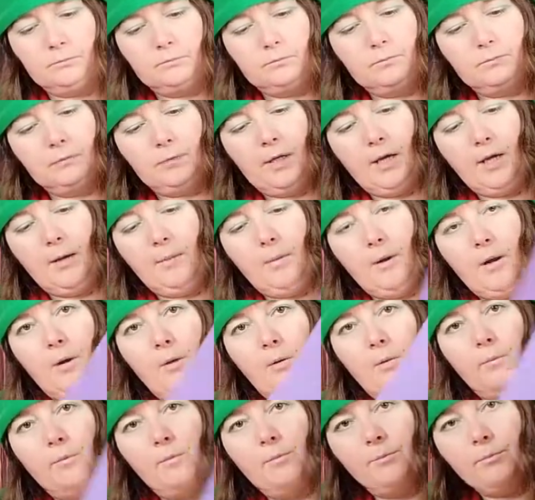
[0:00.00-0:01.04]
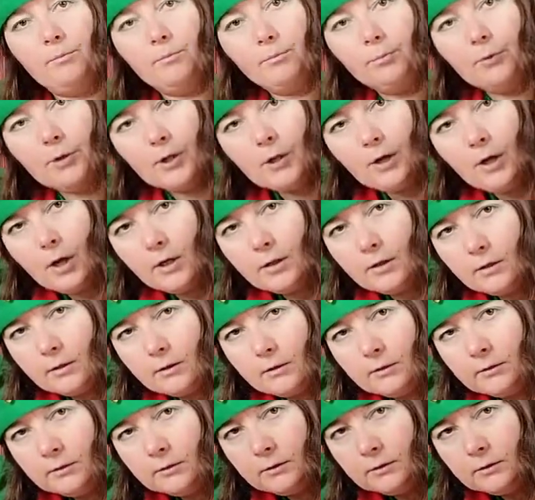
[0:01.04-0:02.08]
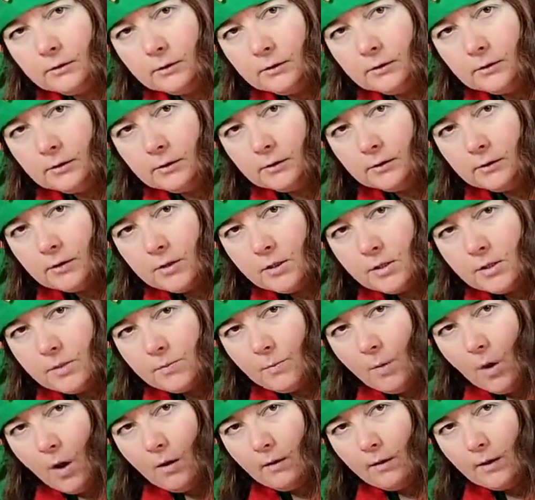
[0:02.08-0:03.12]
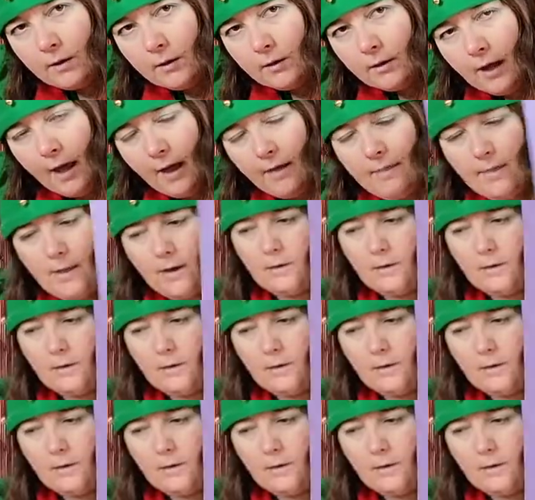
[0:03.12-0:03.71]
Came out pretty good. Small little head there.